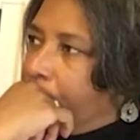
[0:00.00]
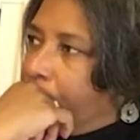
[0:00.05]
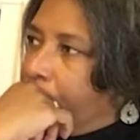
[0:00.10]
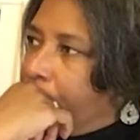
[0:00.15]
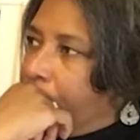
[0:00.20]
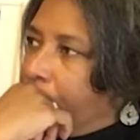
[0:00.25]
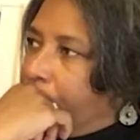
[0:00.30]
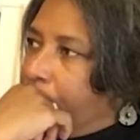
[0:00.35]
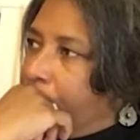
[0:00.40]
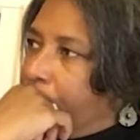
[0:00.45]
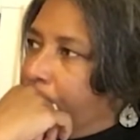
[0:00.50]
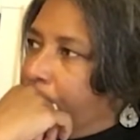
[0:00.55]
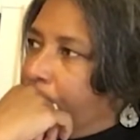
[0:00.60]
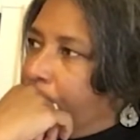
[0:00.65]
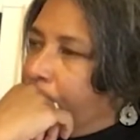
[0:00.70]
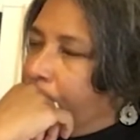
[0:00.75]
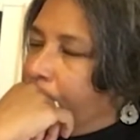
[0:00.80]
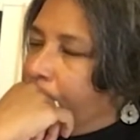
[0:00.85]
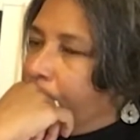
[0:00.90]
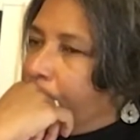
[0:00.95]

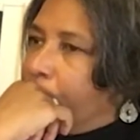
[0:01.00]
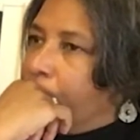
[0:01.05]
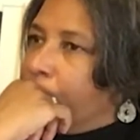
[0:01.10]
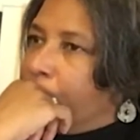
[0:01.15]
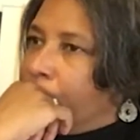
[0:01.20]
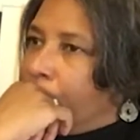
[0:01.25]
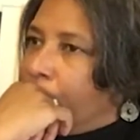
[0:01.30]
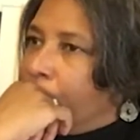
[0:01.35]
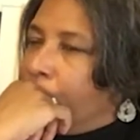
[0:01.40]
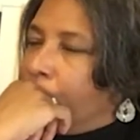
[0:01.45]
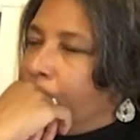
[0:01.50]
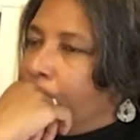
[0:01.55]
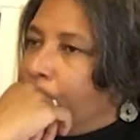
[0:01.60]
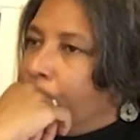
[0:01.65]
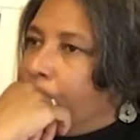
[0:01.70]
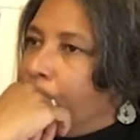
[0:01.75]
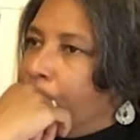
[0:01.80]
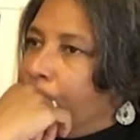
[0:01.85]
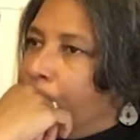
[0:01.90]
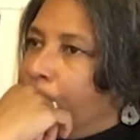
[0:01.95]

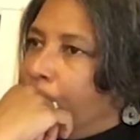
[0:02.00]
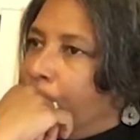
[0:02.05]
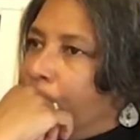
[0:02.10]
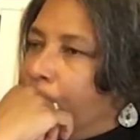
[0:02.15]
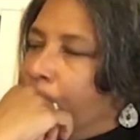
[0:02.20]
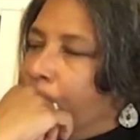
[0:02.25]
(not speaking)